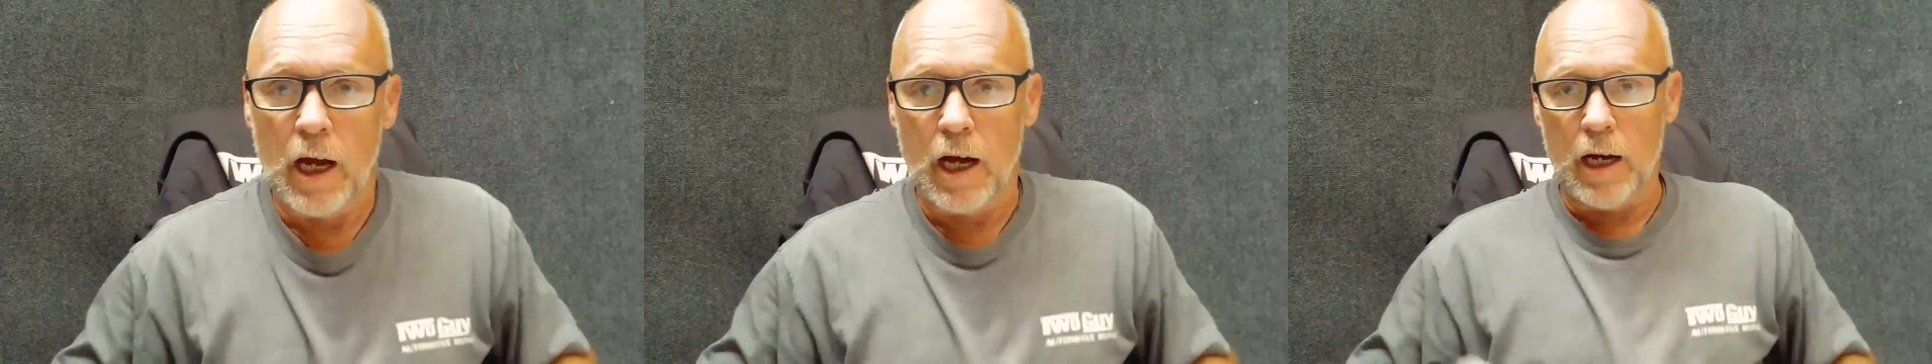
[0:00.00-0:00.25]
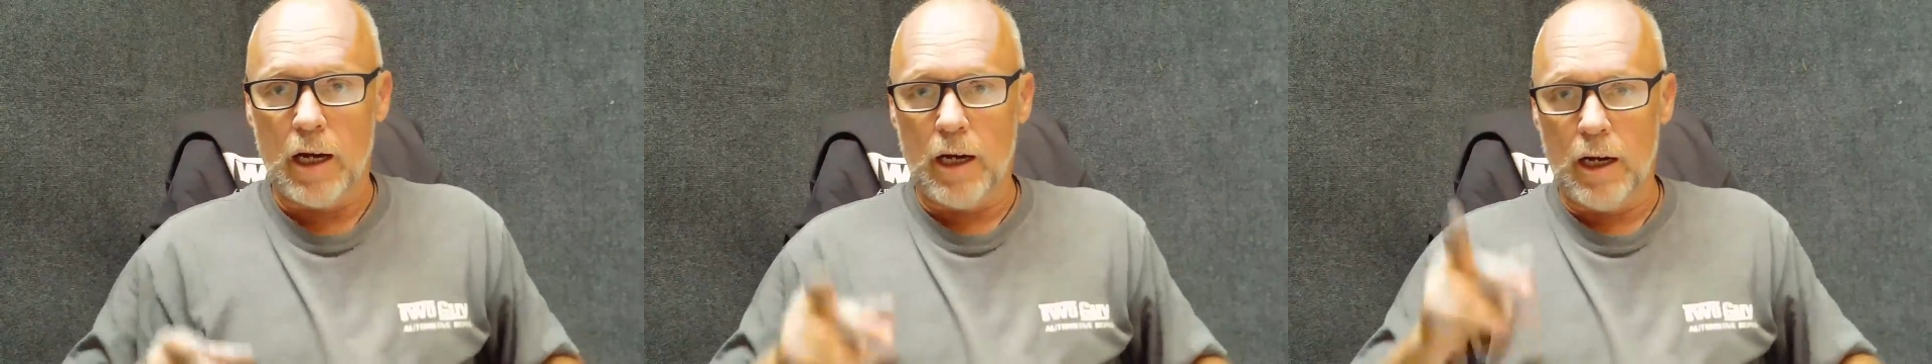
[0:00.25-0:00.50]

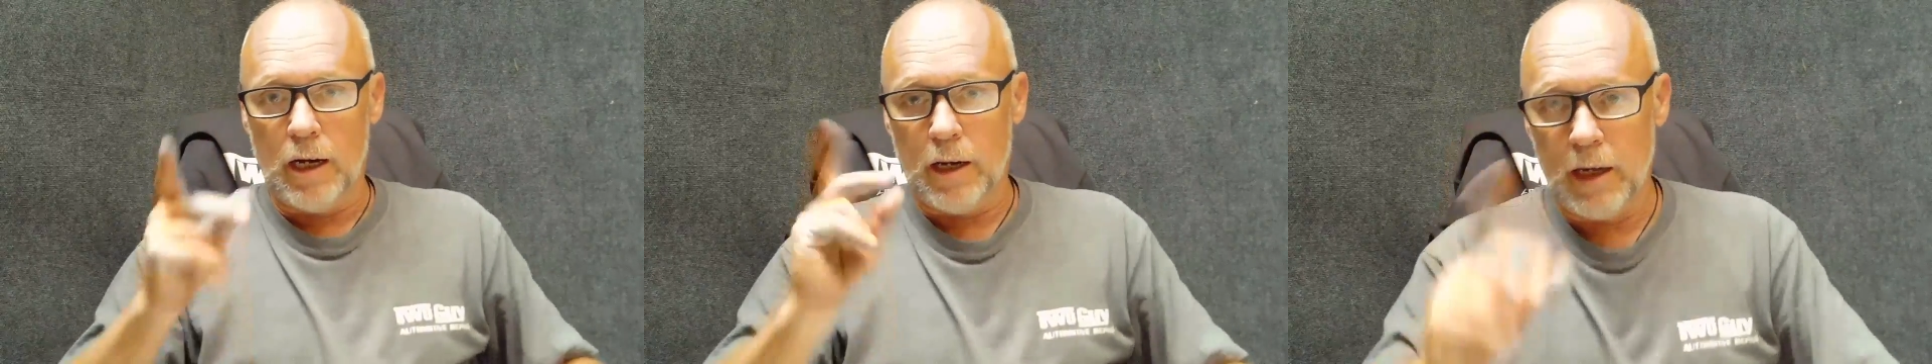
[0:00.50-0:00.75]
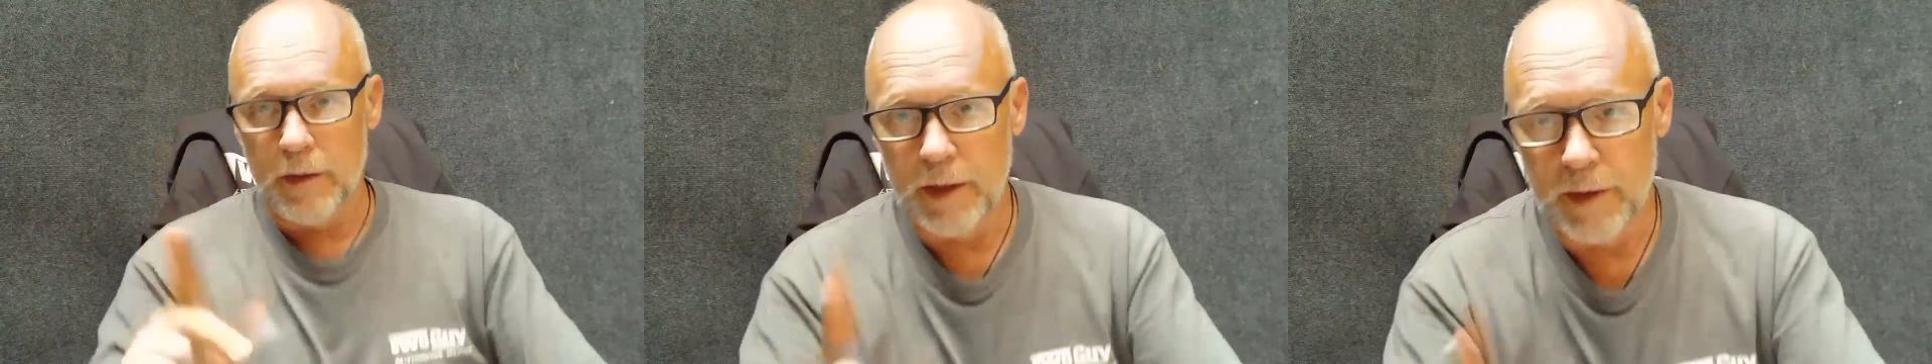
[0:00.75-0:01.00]

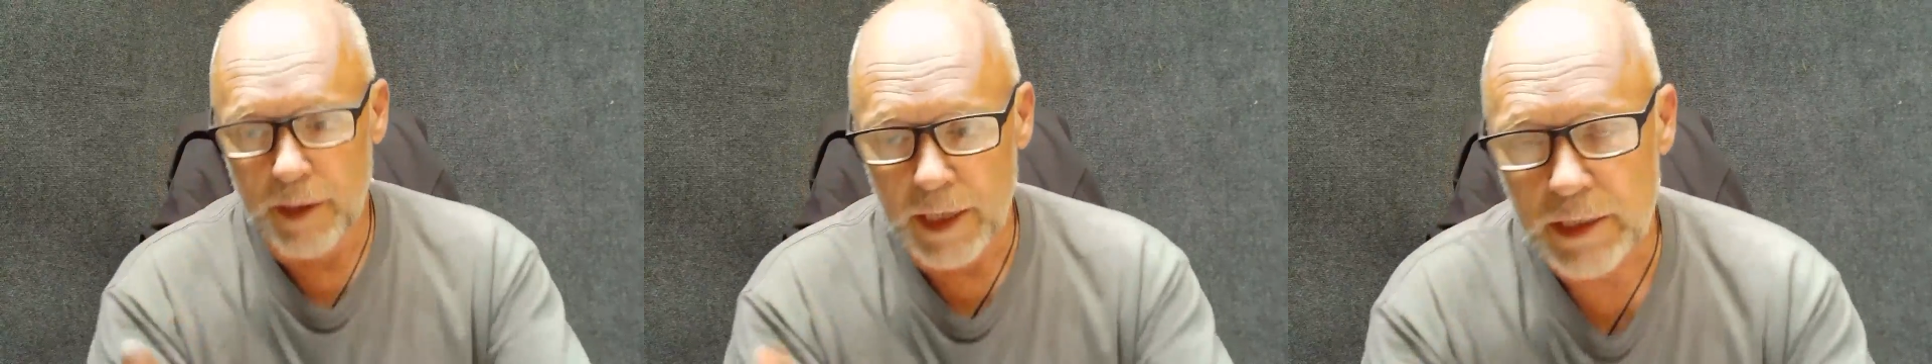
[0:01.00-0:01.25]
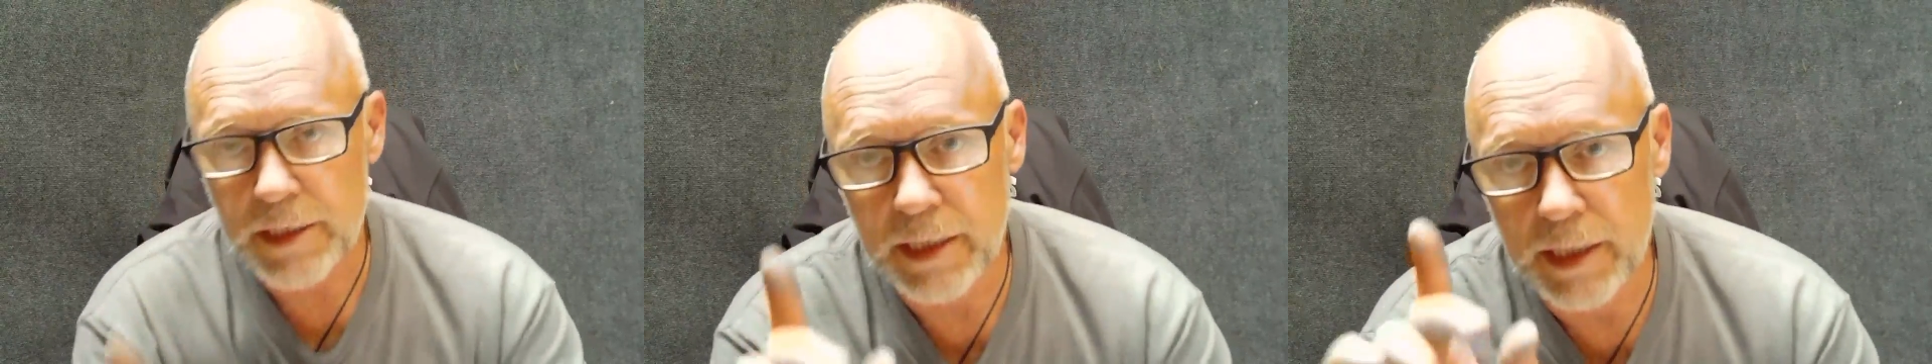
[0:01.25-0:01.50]
And then the
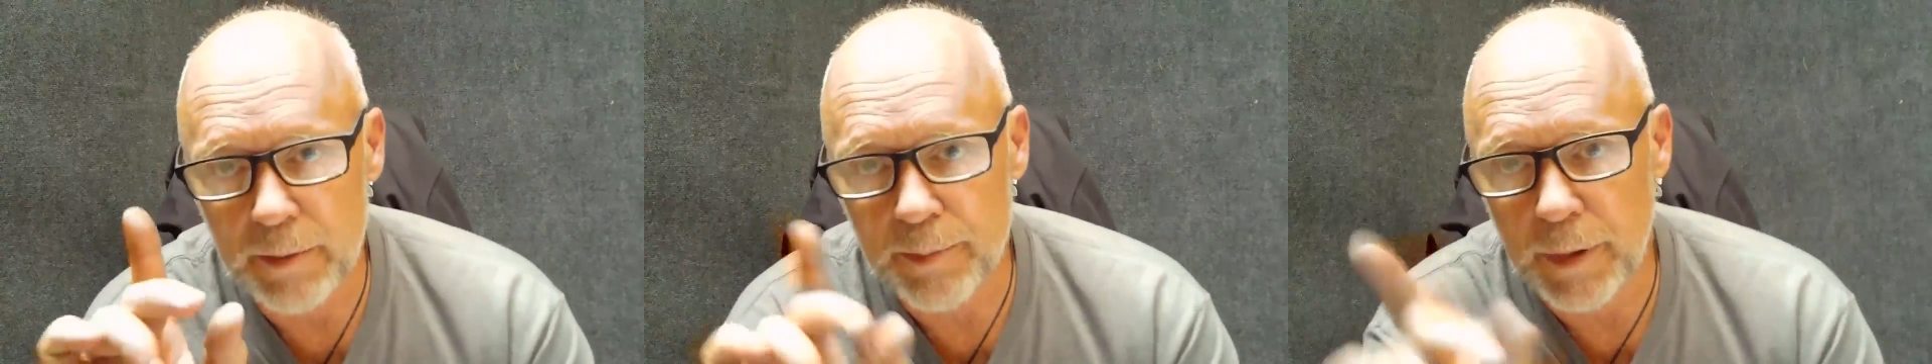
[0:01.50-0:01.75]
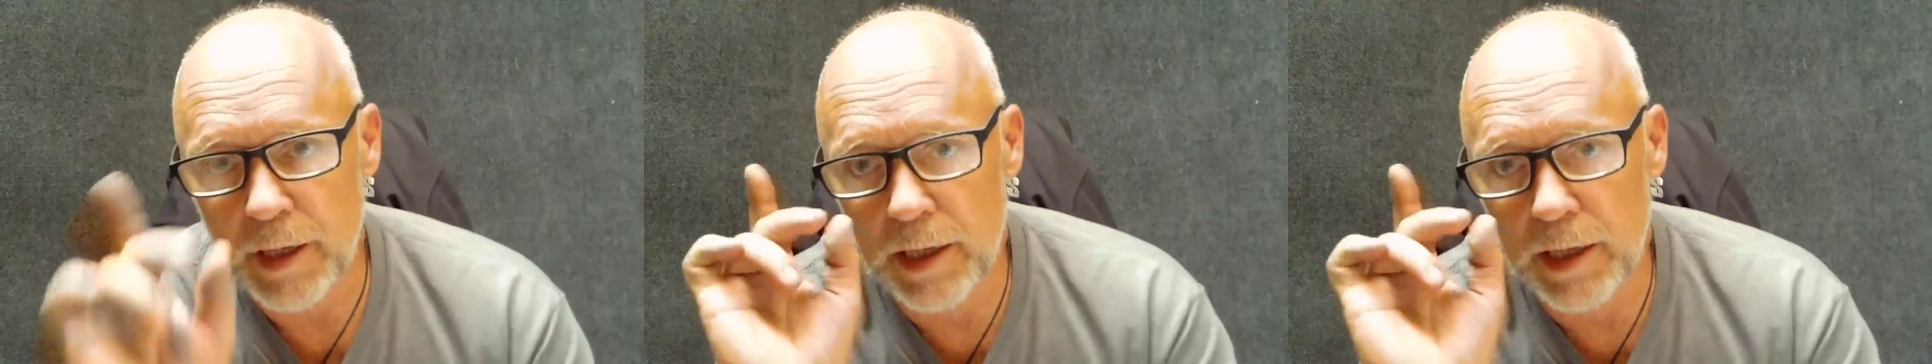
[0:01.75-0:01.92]
next tip